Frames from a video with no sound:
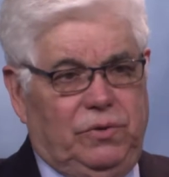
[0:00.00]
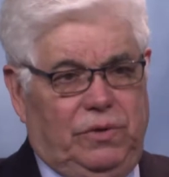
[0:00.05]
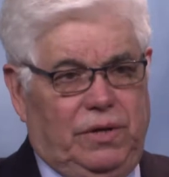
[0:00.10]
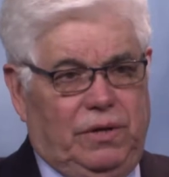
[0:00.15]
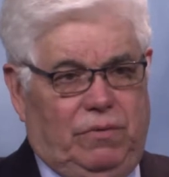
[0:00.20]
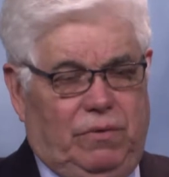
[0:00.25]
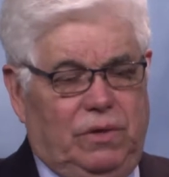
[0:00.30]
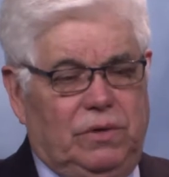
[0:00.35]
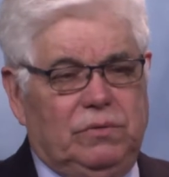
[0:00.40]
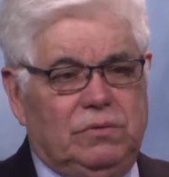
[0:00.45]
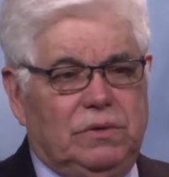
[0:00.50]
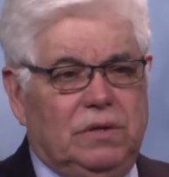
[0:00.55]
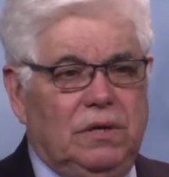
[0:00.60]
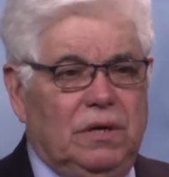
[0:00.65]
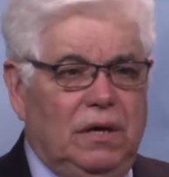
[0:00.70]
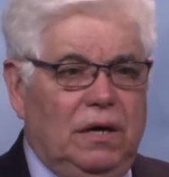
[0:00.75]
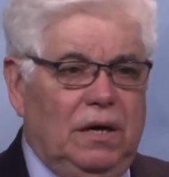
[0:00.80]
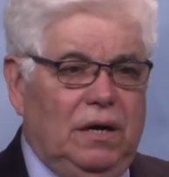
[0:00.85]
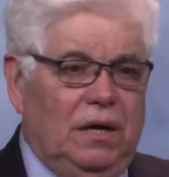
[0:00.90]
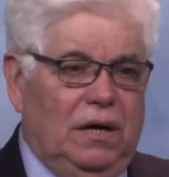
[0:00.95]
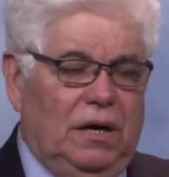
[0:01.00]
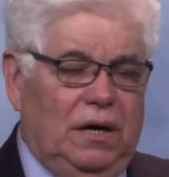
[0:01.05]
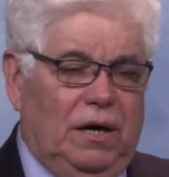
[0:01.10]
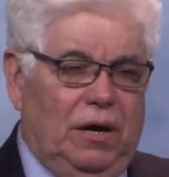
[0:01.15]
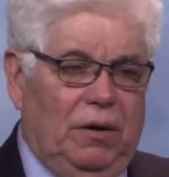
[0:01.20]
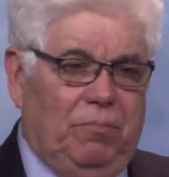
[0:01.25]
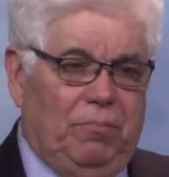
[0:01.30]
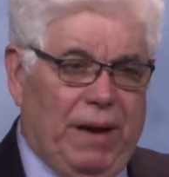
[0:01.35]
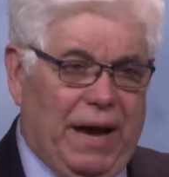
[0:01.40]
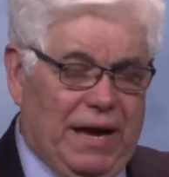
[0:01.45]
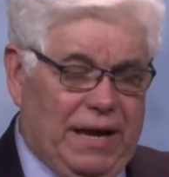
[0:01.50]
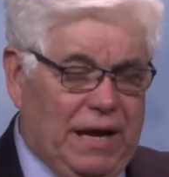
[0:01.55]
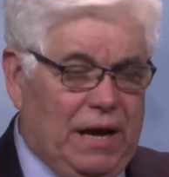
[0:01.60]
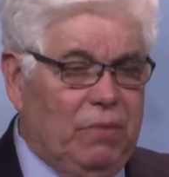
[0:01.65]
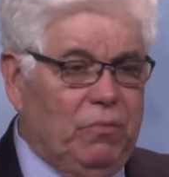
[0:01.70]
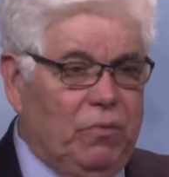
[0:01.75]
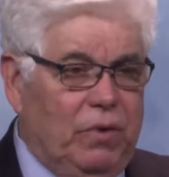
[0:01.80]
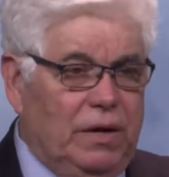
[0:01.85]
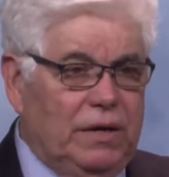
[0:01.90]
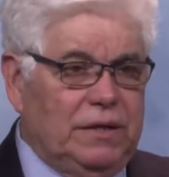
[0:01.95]
do their own. Uh, Pan
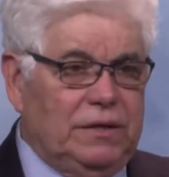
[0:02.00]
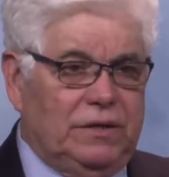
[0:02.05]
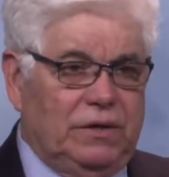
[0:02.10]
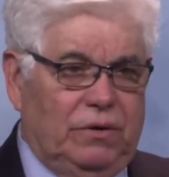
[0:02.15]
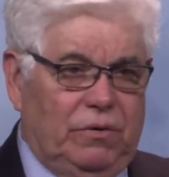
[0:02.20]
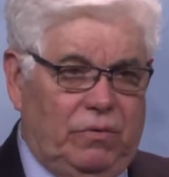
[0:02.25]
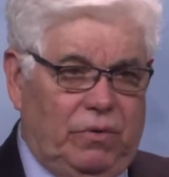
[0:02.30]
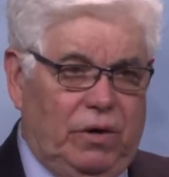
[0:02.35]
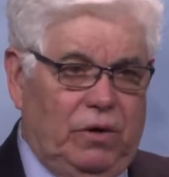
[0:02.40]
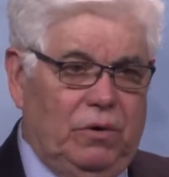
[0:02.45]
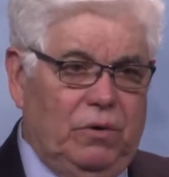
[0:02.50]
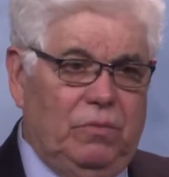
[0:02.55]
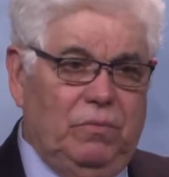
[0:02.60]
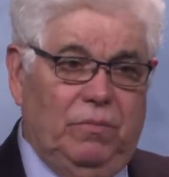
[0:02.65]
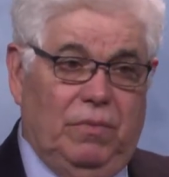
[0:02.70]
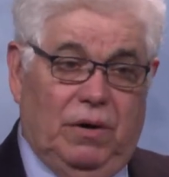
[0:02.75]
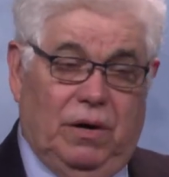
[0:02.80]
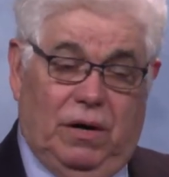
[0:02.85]
Am wanted to grow.